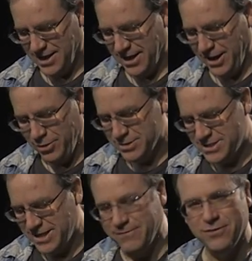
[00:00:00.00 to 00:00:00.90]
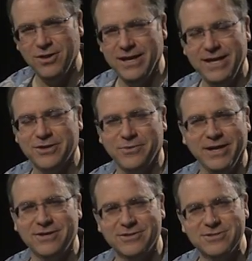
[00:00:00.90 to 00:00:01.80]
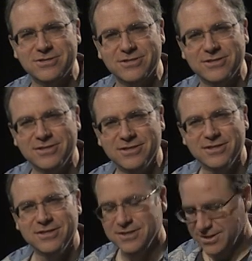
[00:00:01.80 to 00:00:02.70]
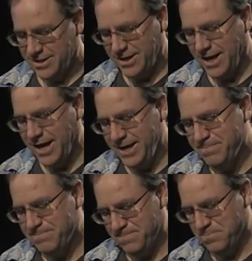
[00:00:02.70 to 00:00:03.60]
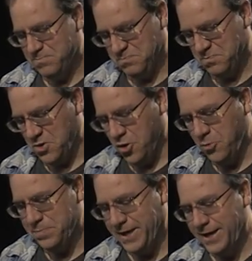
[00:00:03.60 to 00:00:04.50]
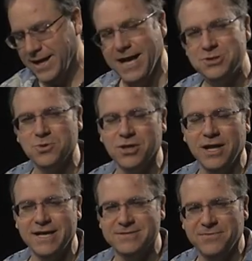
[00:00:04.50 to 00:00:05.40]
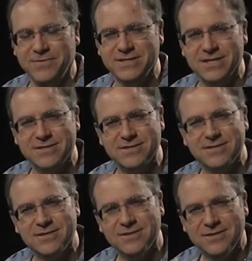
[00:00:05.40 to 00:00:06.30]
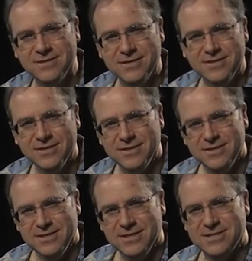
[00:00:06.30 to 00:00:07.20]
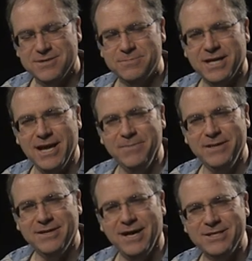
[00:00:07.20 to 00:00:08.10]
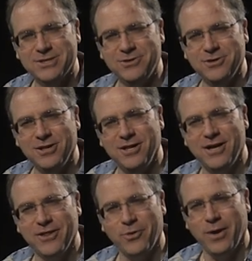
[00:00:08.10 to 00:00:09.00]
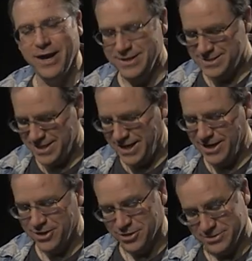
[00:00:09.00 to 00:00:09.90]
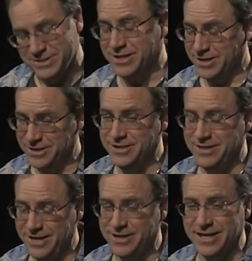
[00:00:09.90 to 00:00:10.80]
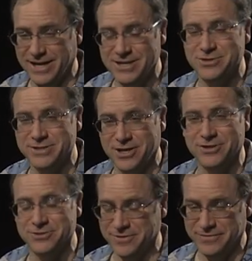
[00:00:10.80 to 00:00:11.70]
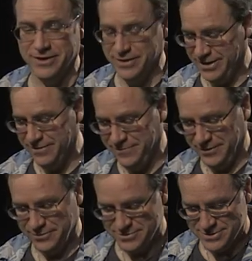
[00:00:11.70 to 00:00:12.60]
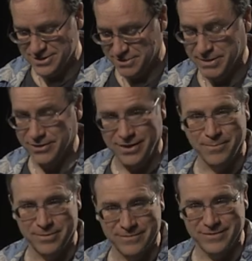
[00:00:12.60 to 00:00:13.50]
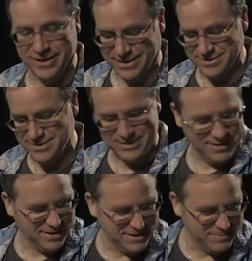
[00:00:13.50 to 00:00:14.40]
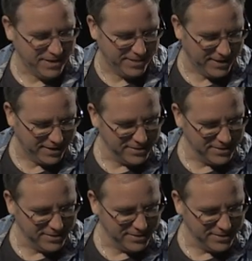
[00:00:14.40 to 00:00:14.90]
There were several eighth graders that I hoped get an actual class in physics sometime in high school. Otherwise, they are gonna enter adulthood very confused about a number of things, is my thing.